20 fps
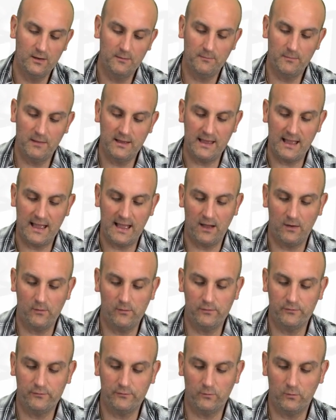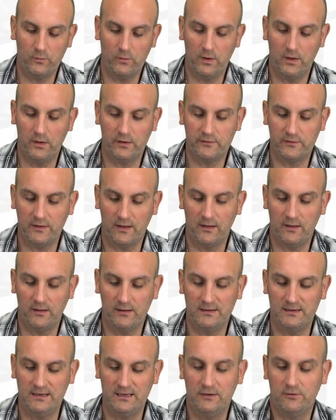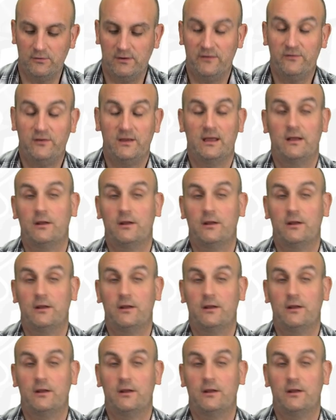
My hours worked are decreasing